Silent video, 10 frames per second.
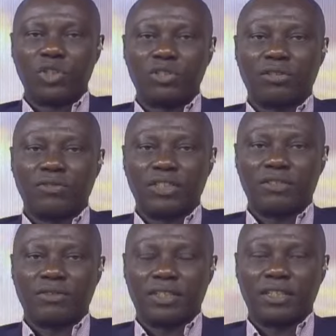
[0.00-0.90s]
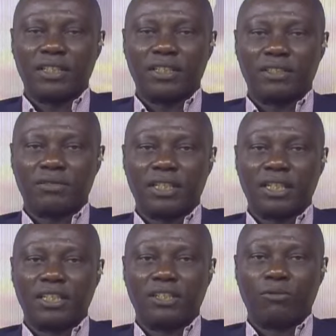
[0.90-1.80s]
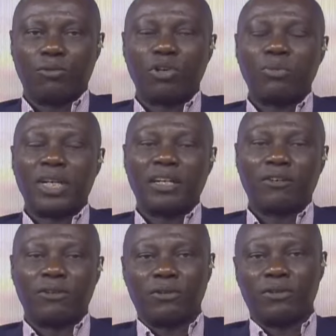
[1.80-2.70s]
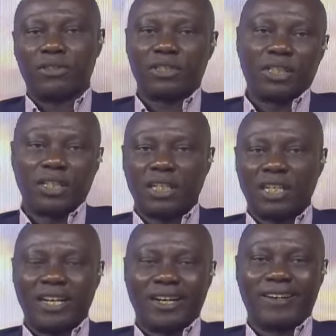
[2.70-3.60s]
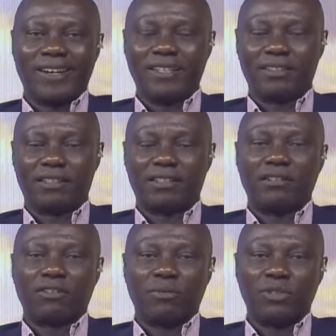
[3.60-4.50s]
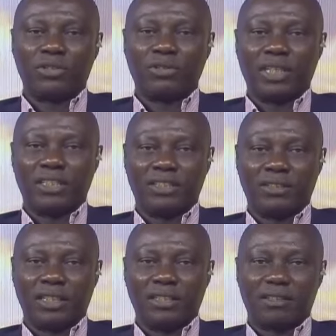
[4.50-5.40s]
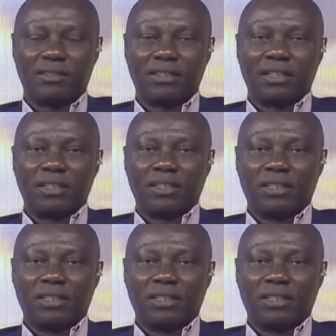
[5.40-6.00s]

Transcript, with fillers: most of these facilities, rather the World Bank loans and grants coming to Nigerians,